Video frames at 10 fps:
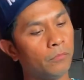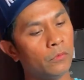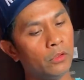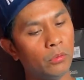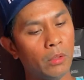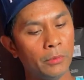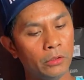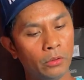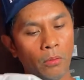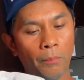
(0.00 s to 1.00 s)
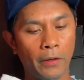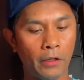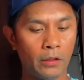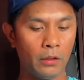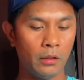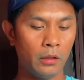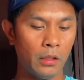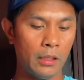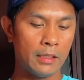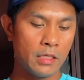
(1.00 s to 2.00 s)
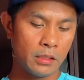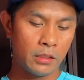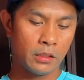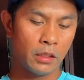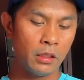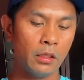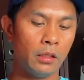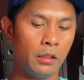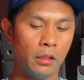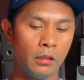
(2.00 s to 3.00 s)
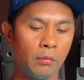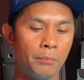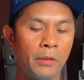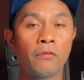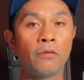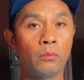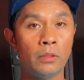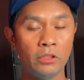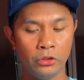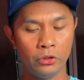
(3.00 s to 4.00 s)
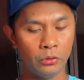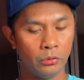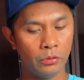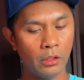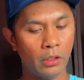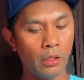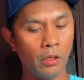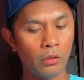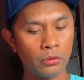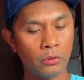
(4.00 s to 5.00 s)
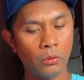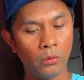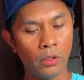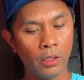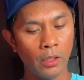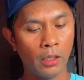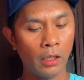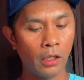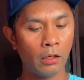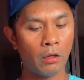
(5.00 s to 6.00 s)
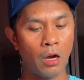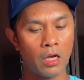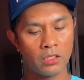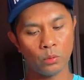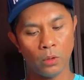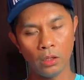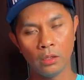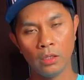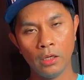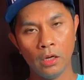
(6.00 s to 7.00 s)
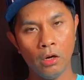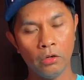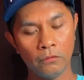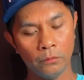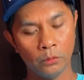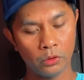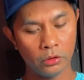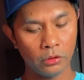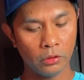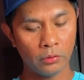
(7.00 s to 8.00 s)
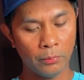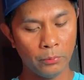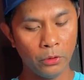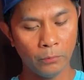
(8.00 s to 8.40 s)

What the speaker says: you want me to compare as performance shoe, also casual on foot review.